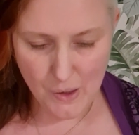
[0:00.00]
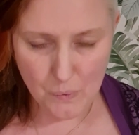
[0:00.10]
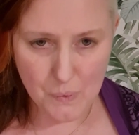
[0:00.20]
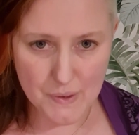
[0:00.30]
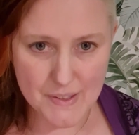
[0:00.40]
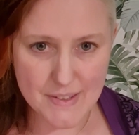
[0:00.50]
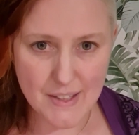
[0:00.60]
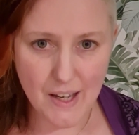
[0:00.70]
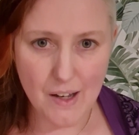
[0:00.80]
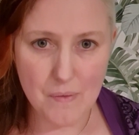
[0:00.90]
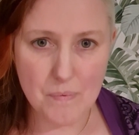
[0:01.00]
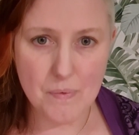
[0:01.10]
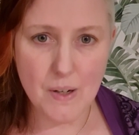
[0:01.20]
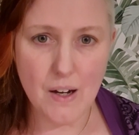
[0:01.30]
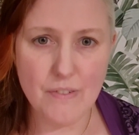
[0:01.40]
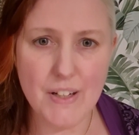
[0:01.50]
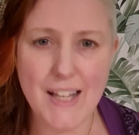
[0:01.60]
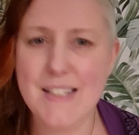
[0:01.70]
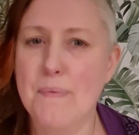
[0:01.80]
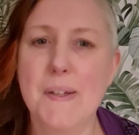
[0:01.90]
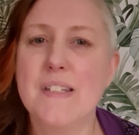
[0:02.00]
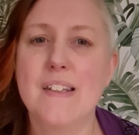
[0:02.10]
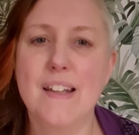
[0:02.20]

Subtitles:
was of an exhibition